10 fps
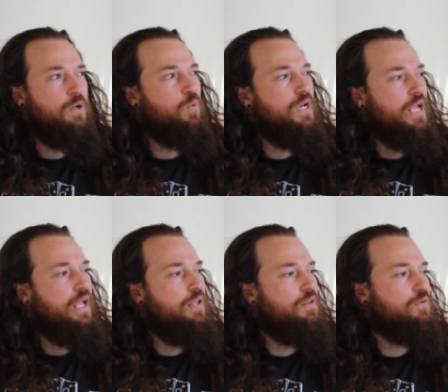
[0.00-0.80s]
What
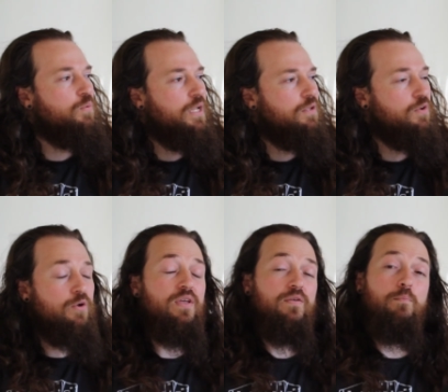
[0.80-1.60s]
else? What else? Oh
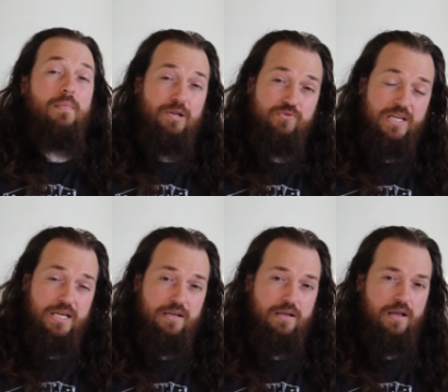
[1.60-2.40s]
yes,
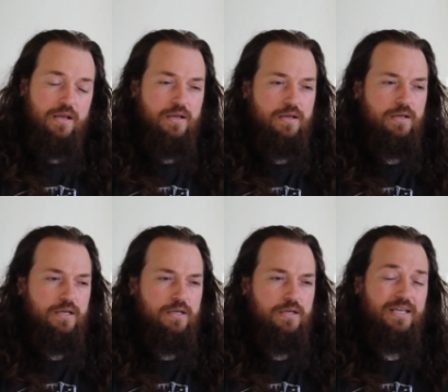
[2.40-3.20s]
mounting uh,
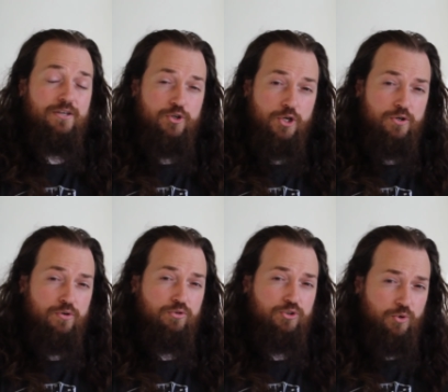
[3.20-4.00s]
uh,
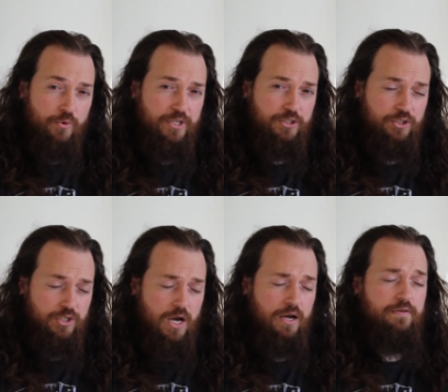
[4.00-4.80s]
internal storage
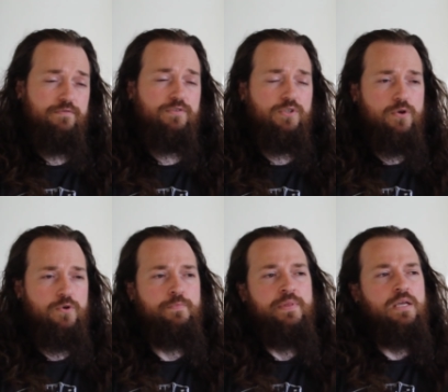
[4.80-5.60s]
drive.
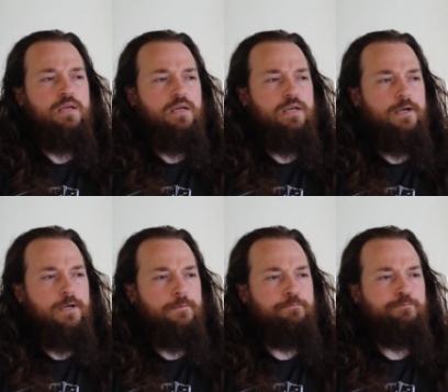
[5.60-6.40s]
So
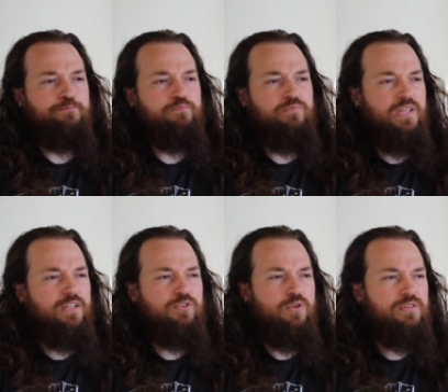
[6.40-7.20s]
um,
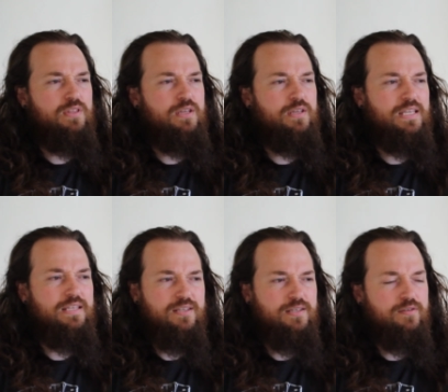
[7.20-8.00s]
it's not the
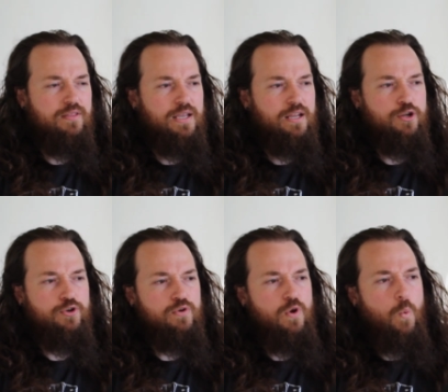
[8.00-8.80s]
easiest thing, and I
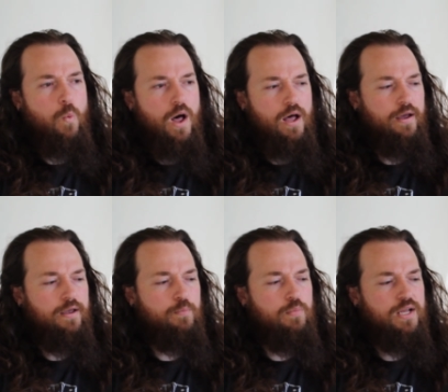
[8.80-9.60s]
don't know
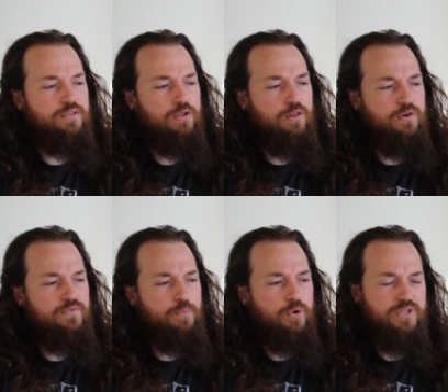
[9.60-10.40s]
why, but a lot of
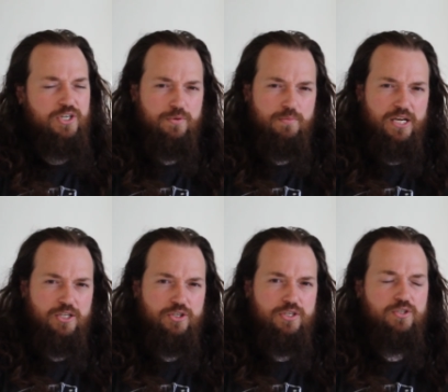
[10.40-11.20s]
the partition
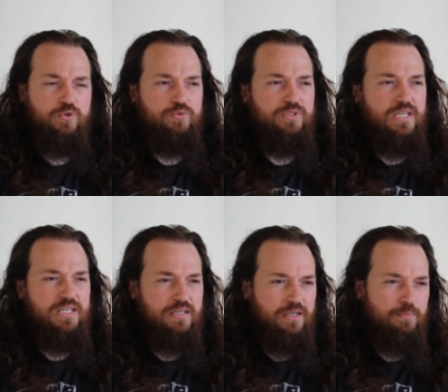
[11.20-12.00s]
managers or
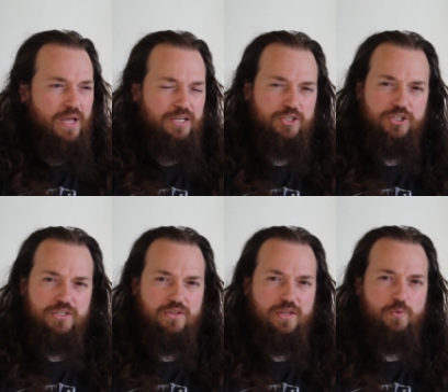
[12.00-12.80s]
disk
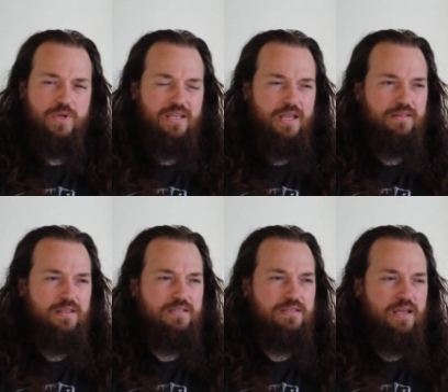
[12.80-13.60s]
managers that we get
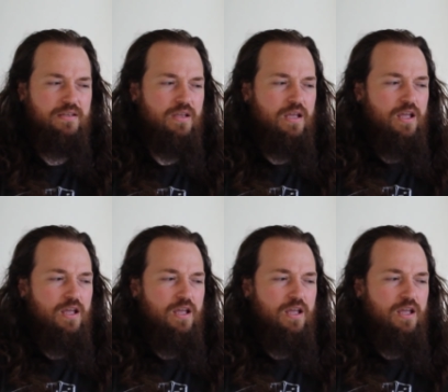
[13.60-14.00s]
these days,